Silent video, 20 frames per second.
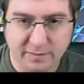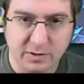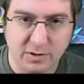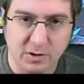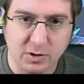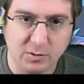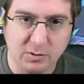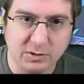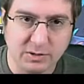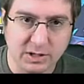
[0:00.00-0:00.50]
to
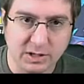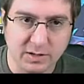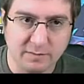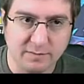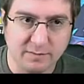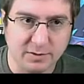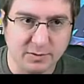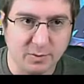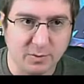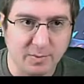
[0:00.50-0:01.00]
go to the
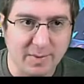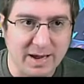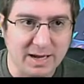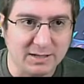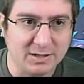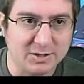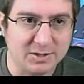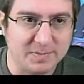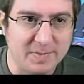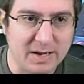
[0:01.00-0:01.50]
Invisible
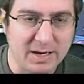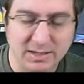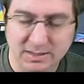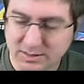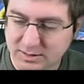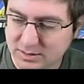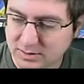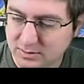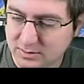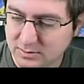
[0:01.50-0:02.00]
Man's
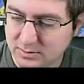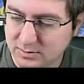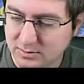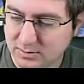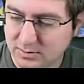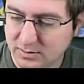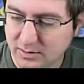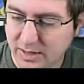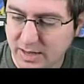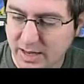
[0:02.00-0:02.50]
space
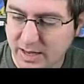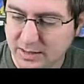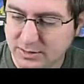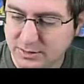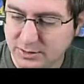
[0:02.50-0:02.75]
and